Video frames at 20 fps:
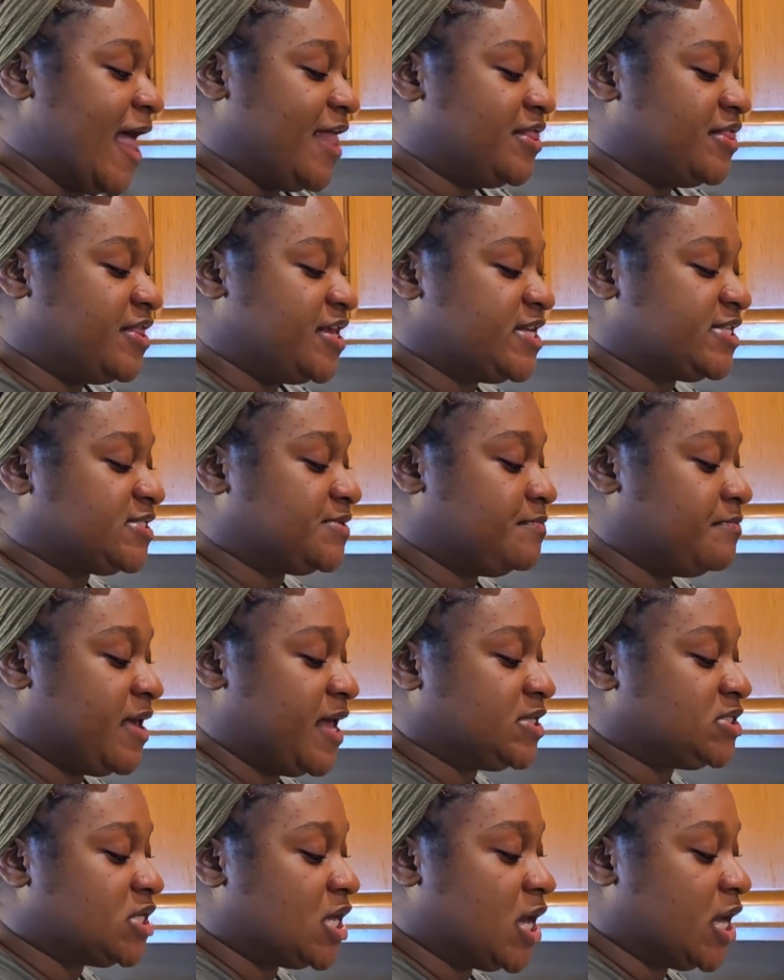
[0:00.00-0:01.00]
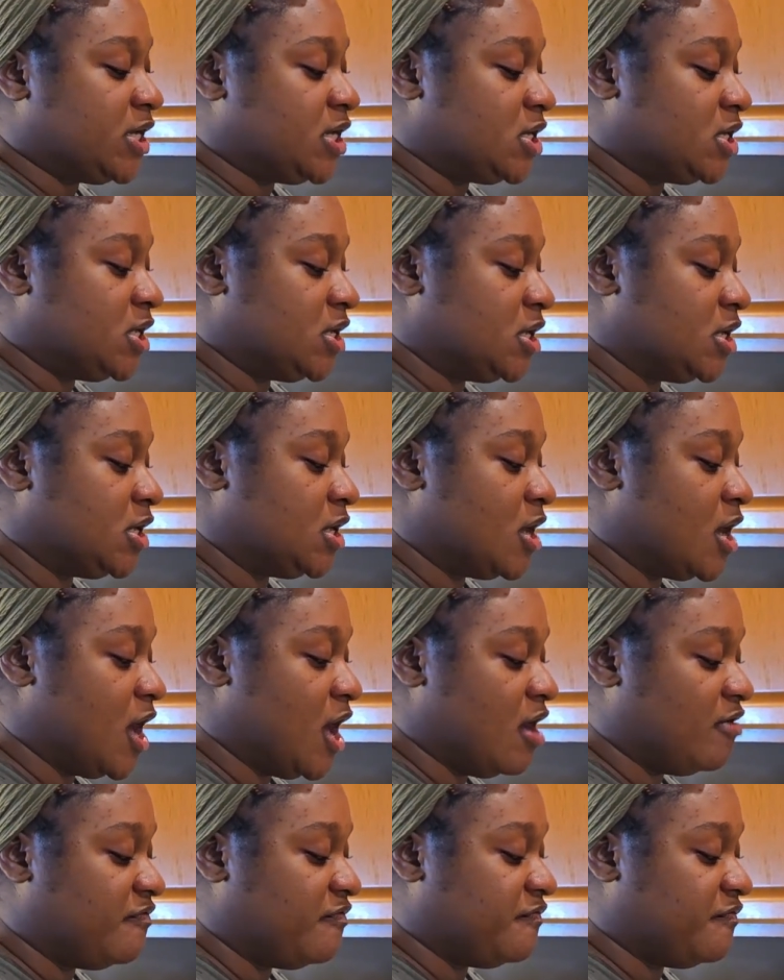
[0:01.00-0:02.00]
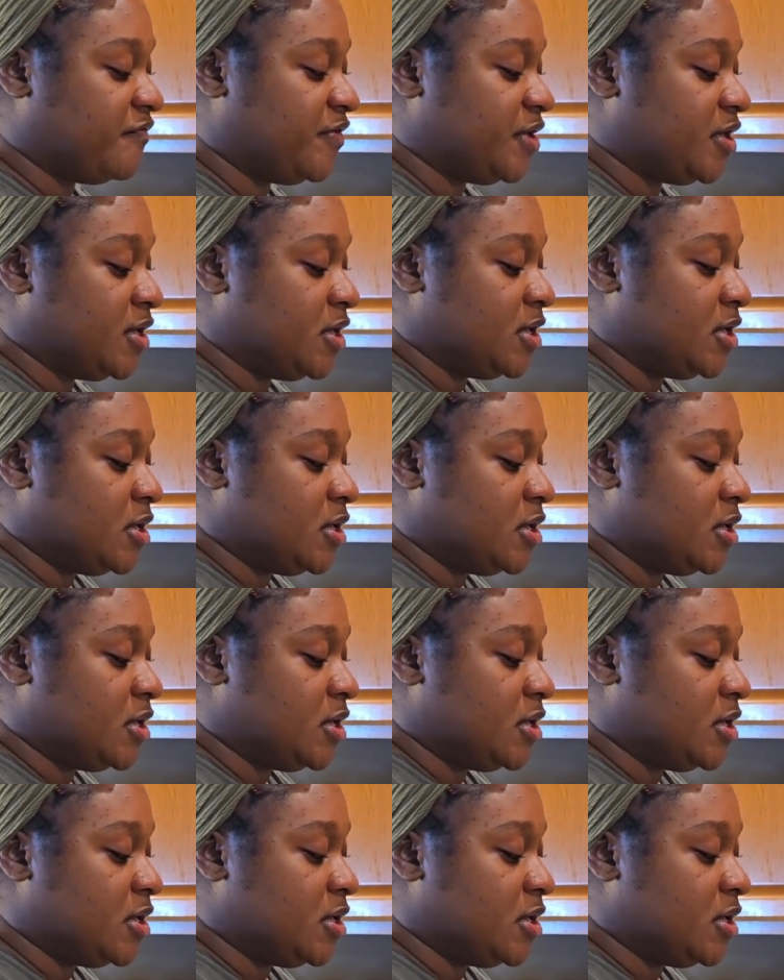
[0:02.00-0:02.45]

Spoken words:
And this method of